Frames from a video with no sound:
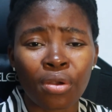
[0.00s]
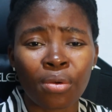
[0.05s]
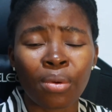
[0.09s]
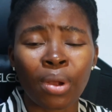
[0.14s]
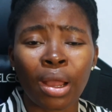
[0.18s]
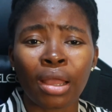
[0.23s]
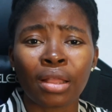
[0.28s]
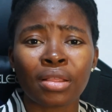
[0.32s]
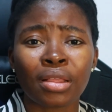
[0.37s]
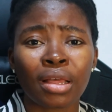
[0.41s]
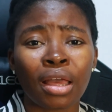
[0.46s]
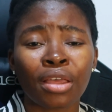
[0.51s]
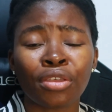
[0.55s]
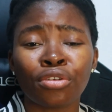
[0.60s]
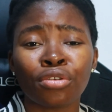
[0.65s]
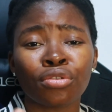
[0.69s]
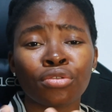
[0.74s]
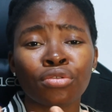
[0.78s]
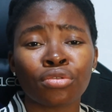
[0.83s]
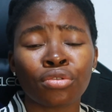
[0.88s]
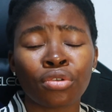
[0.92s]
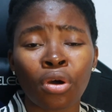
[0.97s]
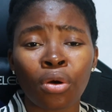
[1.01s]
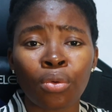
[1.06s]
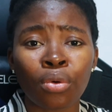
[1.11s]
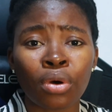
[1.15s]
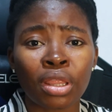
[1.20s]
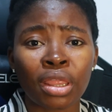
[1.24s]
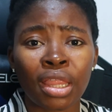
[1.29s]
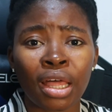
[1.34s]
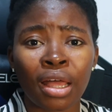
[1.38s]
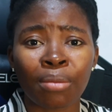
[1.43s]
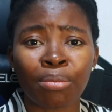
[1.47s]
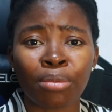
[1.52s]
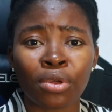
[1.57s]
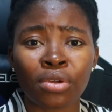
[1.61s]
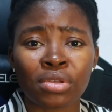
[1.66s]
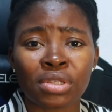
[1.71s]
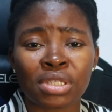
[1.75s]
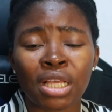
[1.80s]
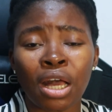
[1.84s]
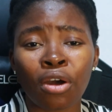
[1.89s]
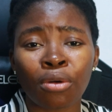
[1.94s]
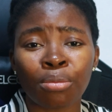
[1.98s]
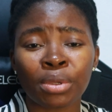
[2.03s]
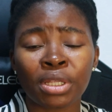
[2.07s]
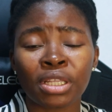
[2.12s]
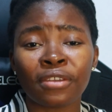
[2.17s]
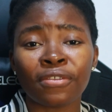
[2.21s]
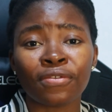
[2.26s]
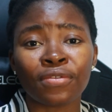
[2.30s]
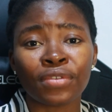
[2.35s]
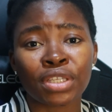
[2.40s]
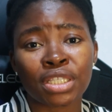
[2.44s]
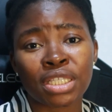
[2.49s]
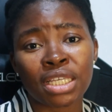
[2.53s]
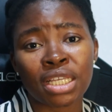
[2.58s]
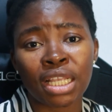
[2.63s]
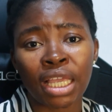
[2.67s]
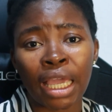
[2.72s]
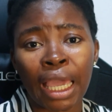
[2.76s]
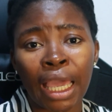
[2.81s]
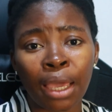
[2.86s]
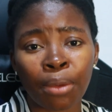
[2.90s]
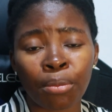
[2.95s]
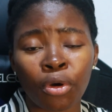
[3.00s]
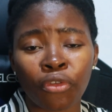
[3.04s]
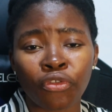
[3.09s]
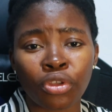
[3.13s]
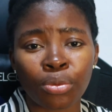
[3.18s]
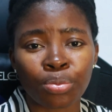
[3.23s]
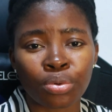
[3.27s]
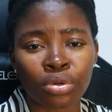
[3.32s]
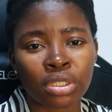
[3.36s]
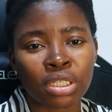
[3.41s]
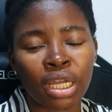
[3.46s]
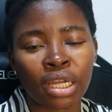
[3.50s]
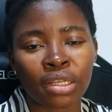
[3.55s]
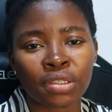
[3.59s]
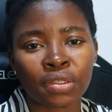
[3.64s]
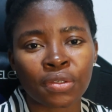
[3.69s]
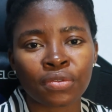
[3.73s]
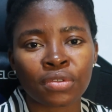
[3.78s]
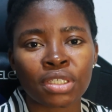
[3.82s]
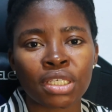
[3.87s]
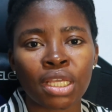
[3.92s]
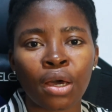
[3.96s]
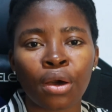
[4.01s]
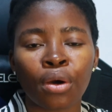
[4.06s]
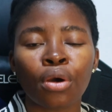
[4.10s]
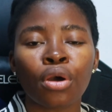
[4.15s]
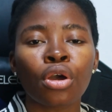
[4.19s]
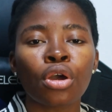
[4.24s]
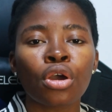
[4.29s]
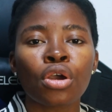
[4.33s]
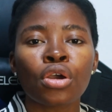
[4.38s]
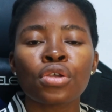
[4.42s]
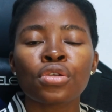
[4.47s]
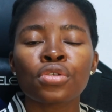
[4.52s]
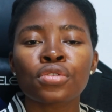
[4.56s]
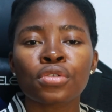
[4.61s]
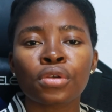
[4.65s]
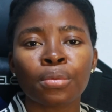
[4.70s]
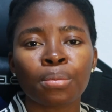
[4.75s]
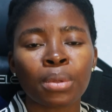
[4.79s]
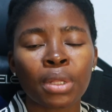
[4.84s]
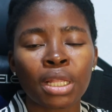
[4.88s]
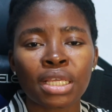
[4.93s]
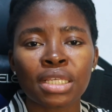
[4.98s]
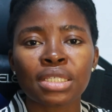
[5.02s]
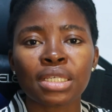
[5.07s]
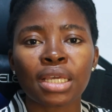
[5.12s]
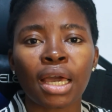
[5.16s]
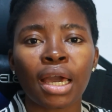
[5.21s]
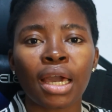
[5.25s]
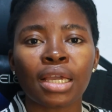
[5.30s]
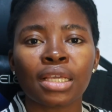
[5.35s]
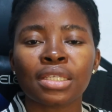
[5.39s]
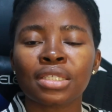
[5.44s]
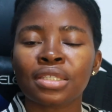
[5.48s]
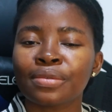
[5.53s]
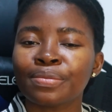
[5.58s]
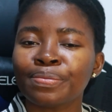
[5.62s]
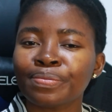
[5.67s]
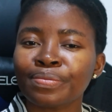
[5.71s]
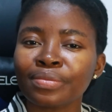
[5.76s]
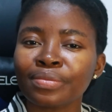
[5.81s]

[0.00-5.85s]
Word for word: right and you do not want that because that will be defeating the aim of the protective style so please guys